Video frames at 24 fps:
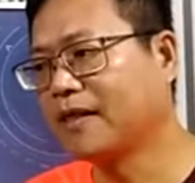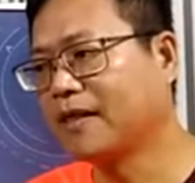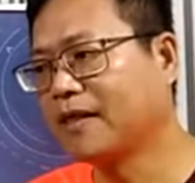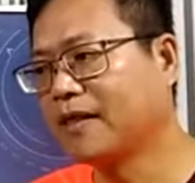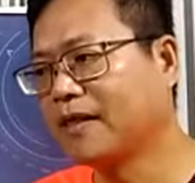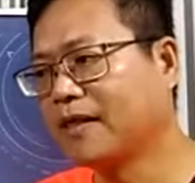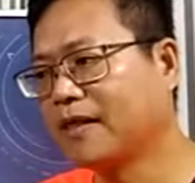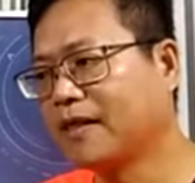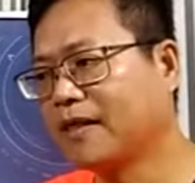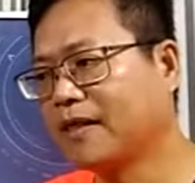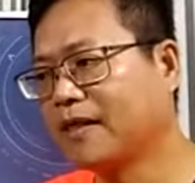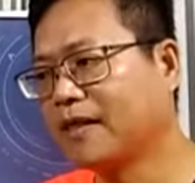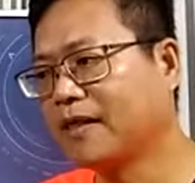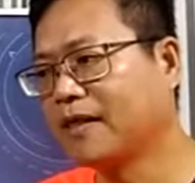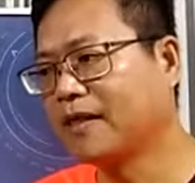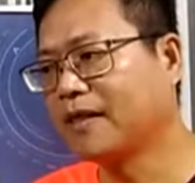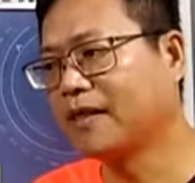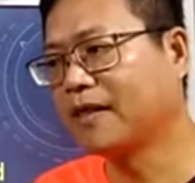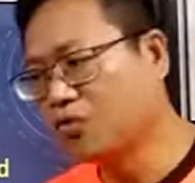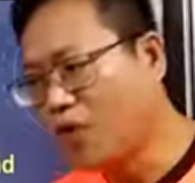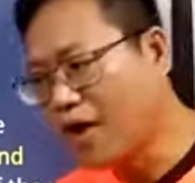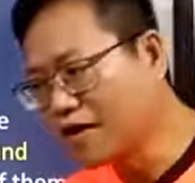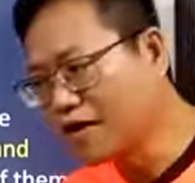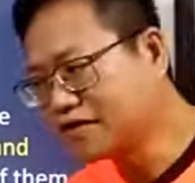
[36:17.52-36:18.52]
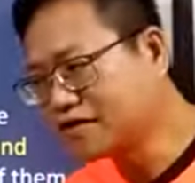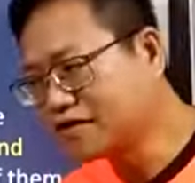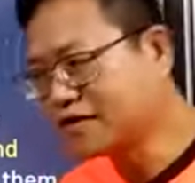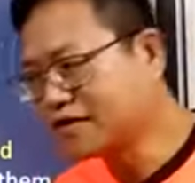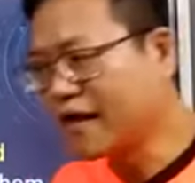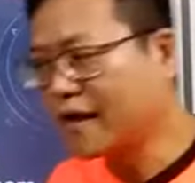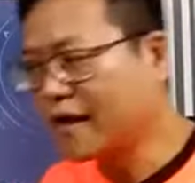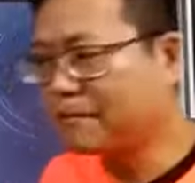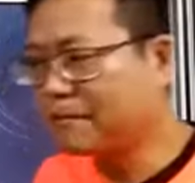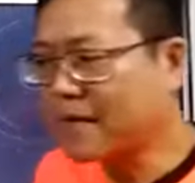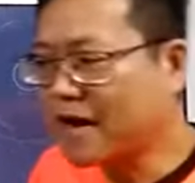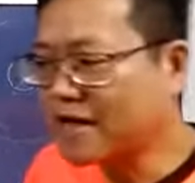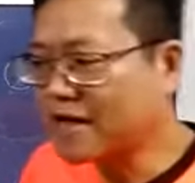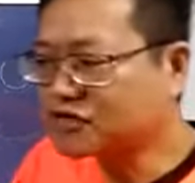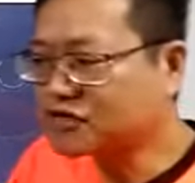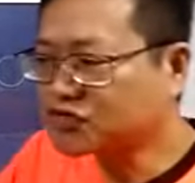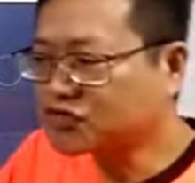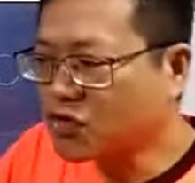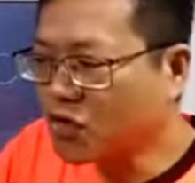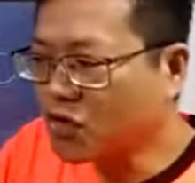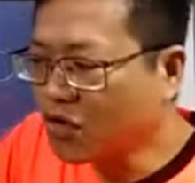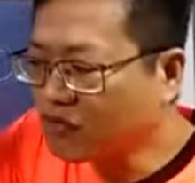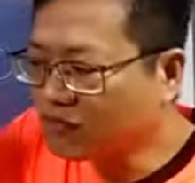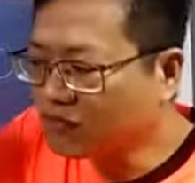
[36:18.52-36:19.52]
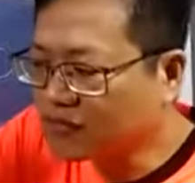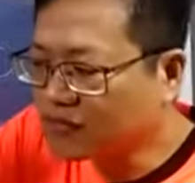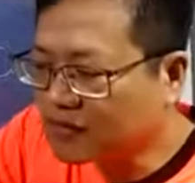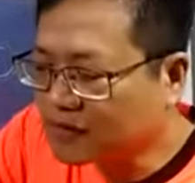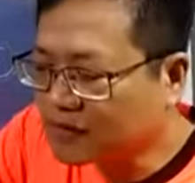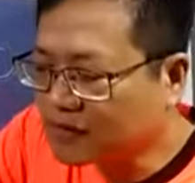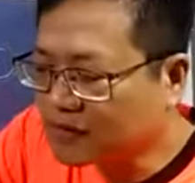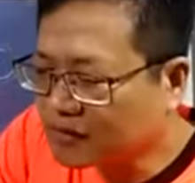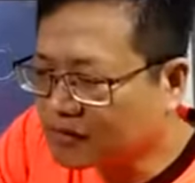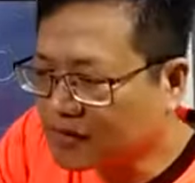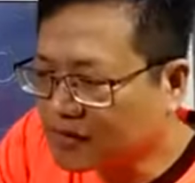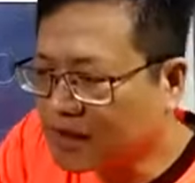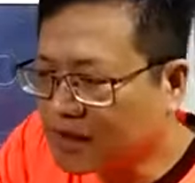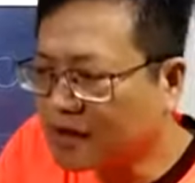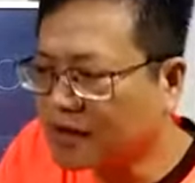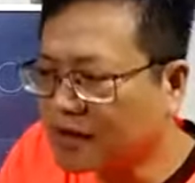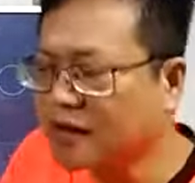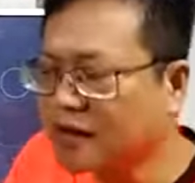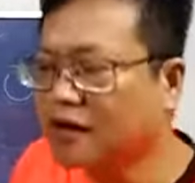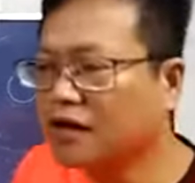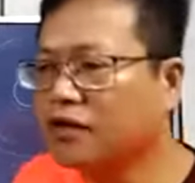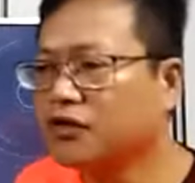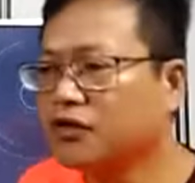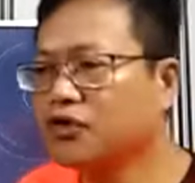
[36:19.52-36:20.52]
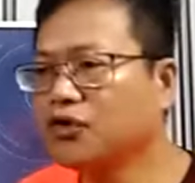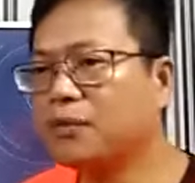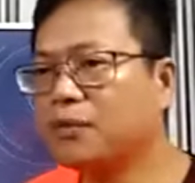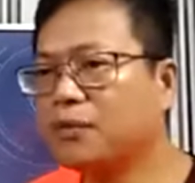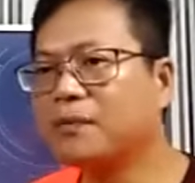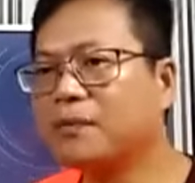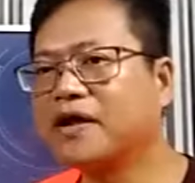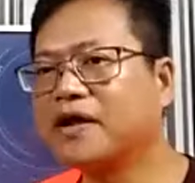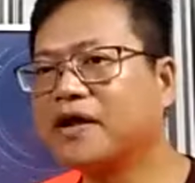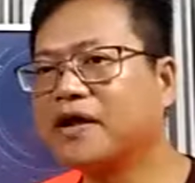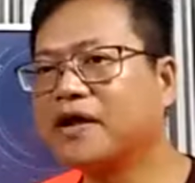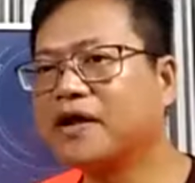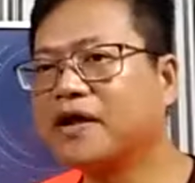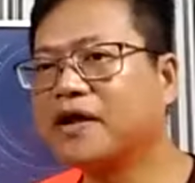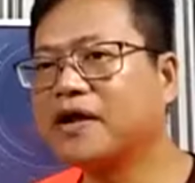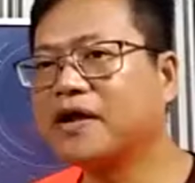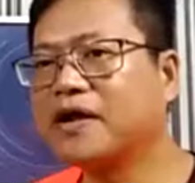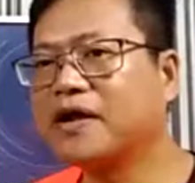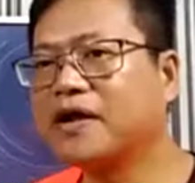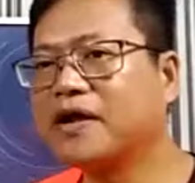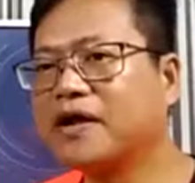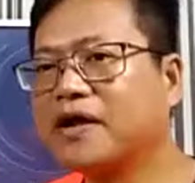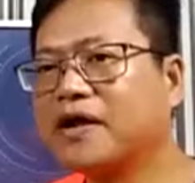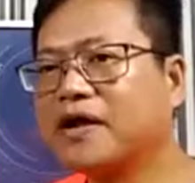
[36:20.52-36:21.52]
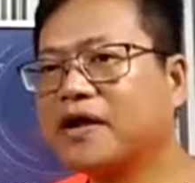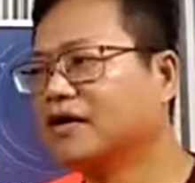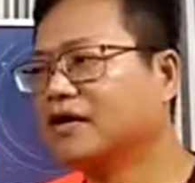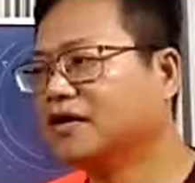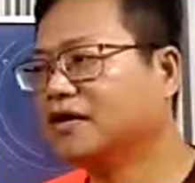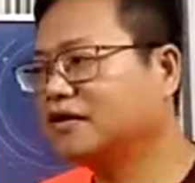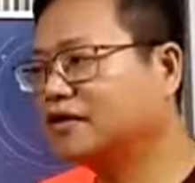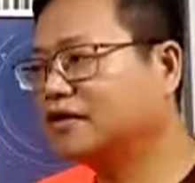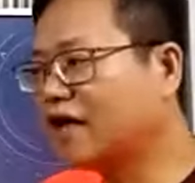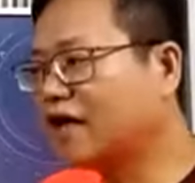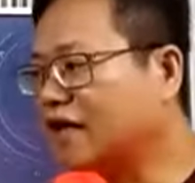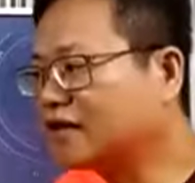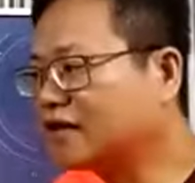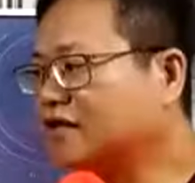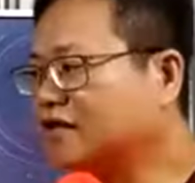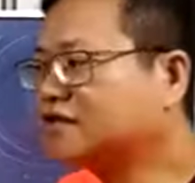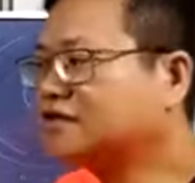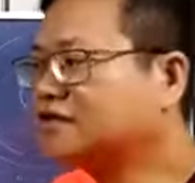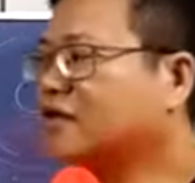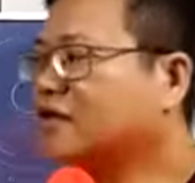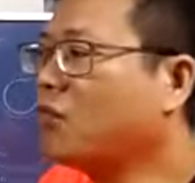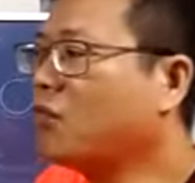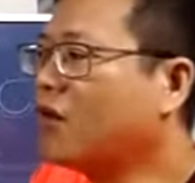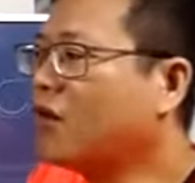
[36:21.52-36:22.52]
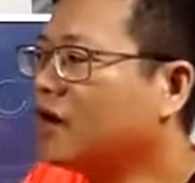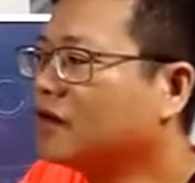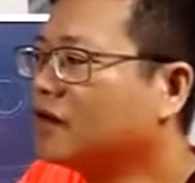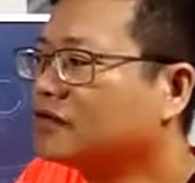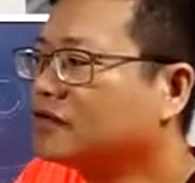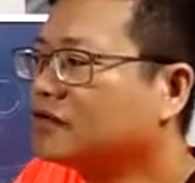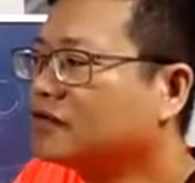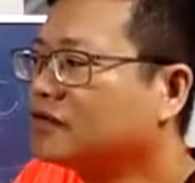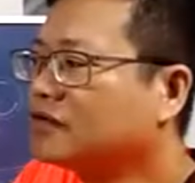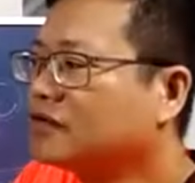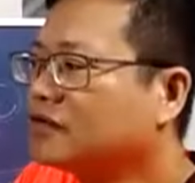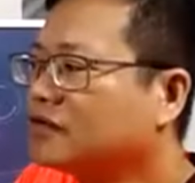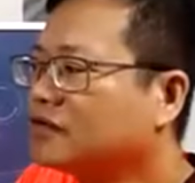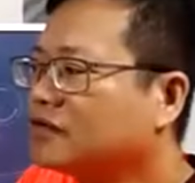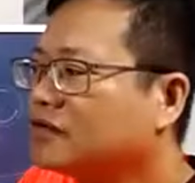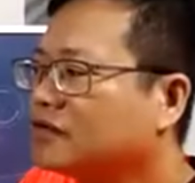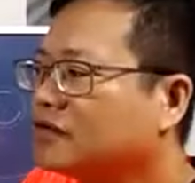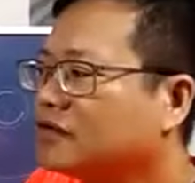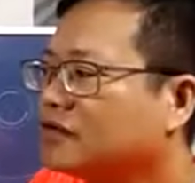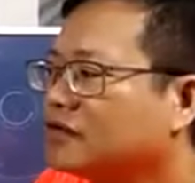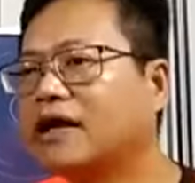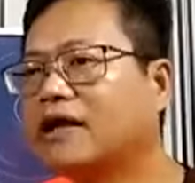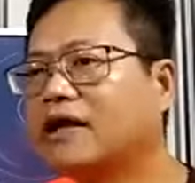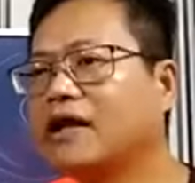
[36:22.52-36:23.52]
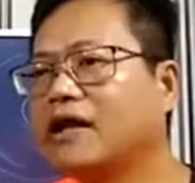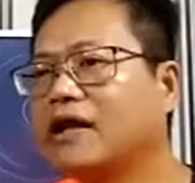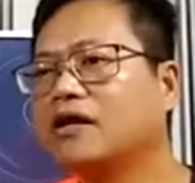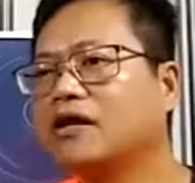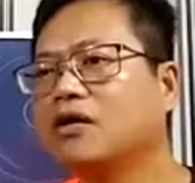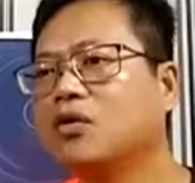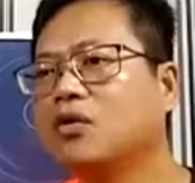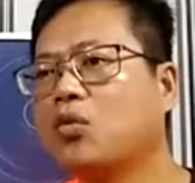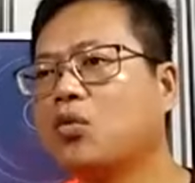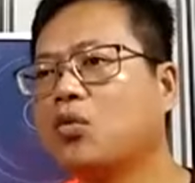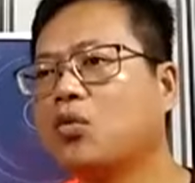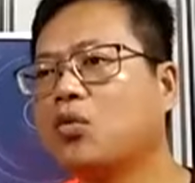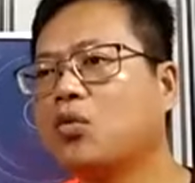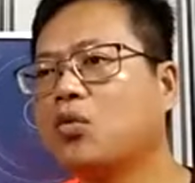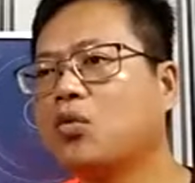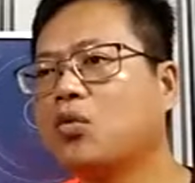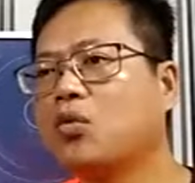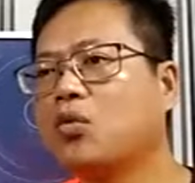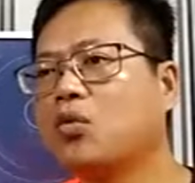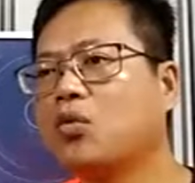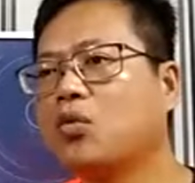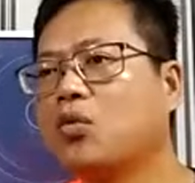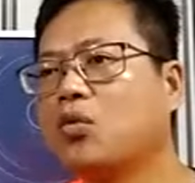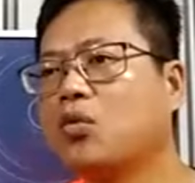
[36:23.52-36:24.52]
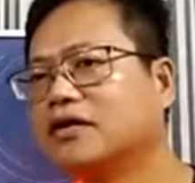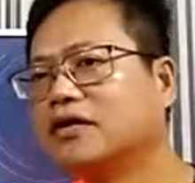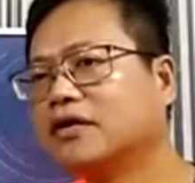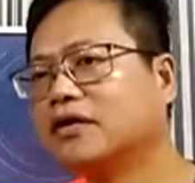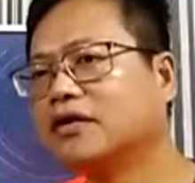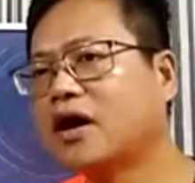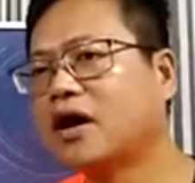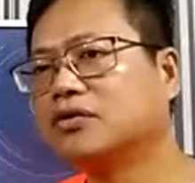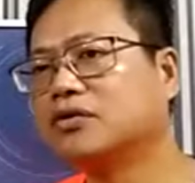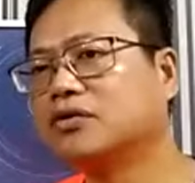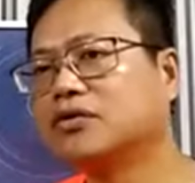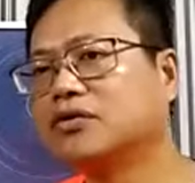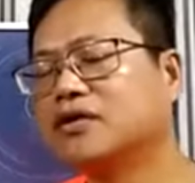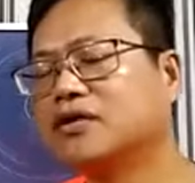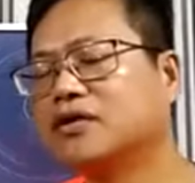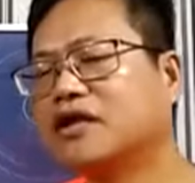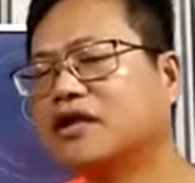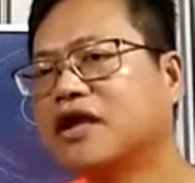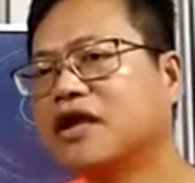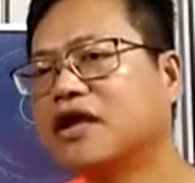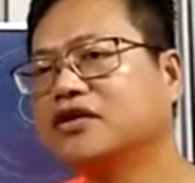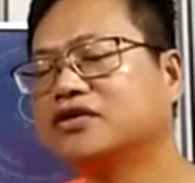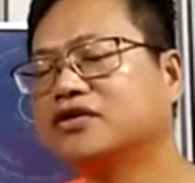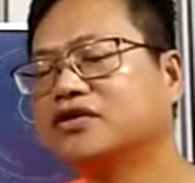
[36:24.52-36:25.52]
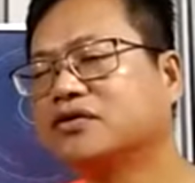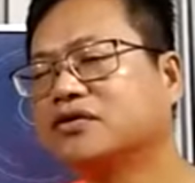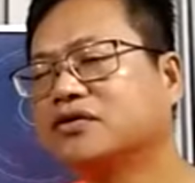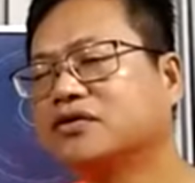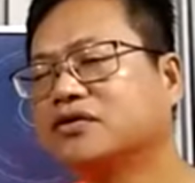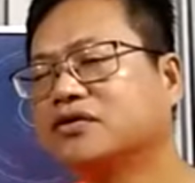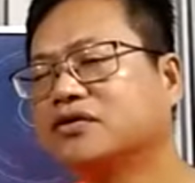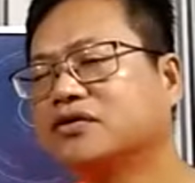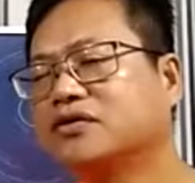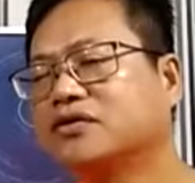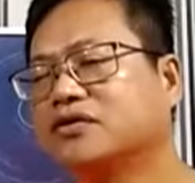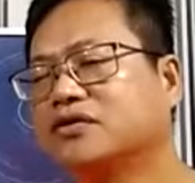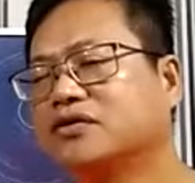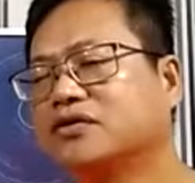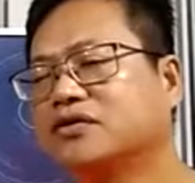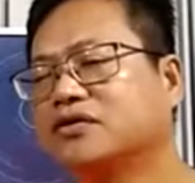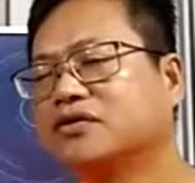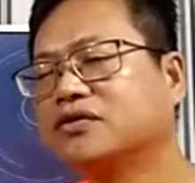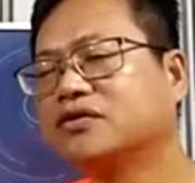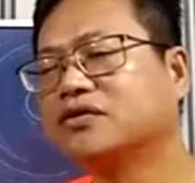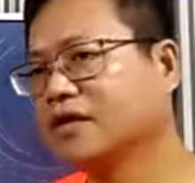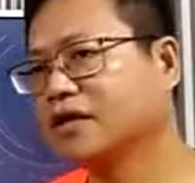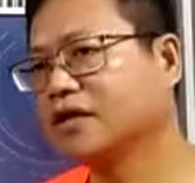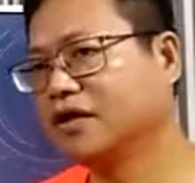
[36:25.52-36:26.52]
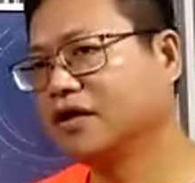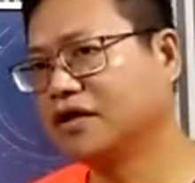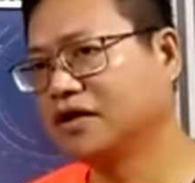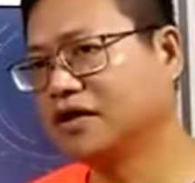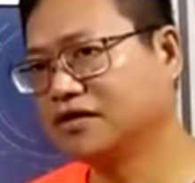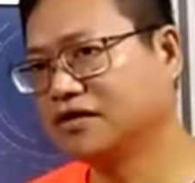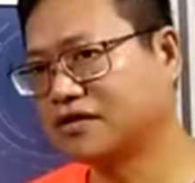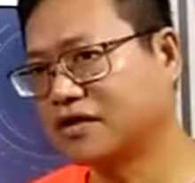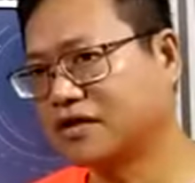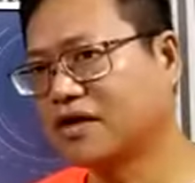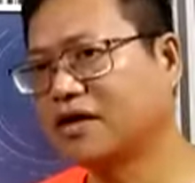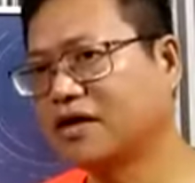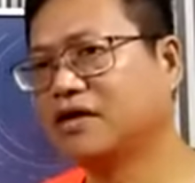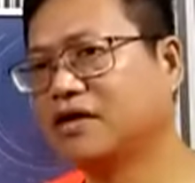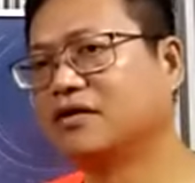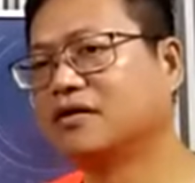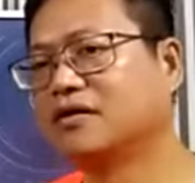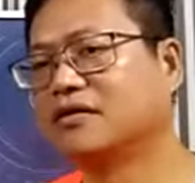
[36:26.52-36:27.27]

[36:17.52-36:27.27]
Because once they pass over the Euphrates River, that is the one that they are declaring war now to the nation of Israel.